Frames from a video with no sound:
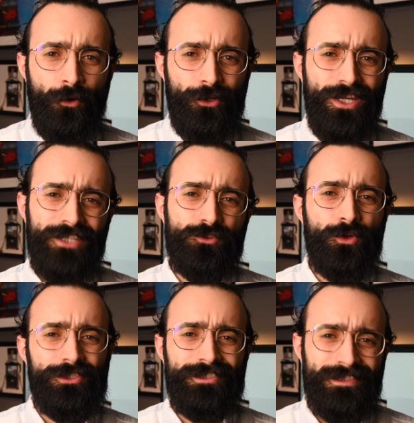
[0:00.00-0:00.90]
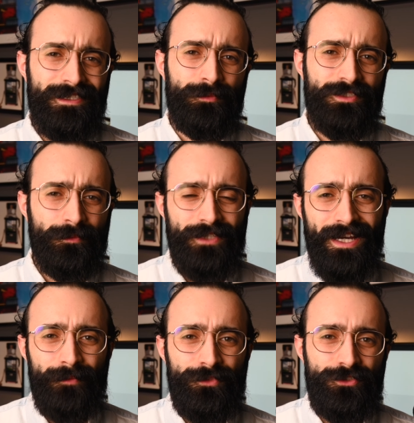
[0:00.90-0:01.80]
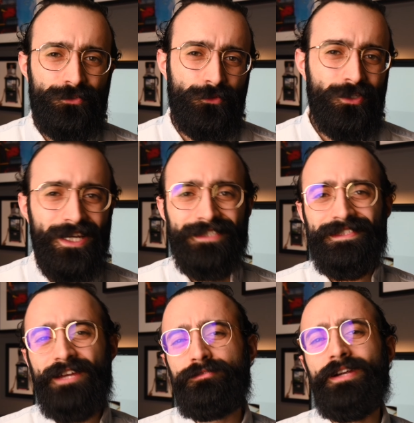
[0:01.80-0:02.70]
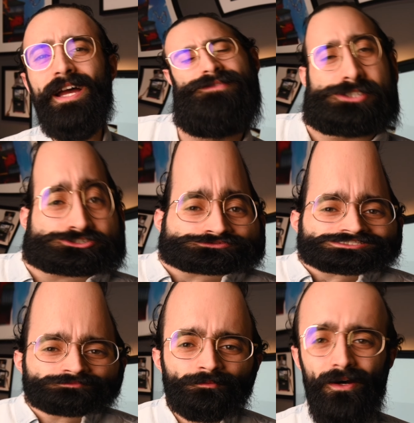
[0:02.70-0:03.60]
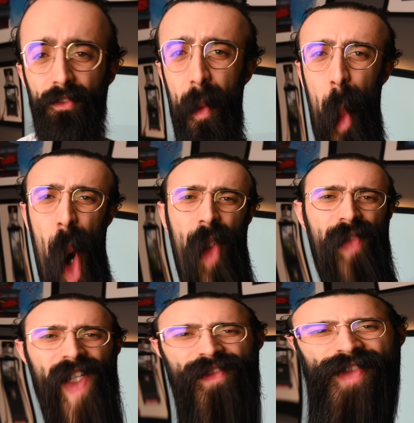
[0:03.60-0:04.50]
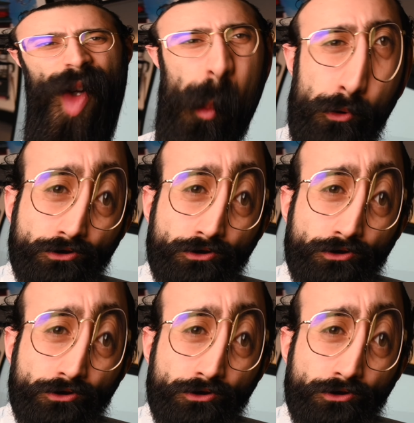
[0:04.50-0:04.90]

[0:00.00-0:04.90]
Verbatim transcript: When you guys go to sleep sometimes, do you guys ever have a dream about the perfect film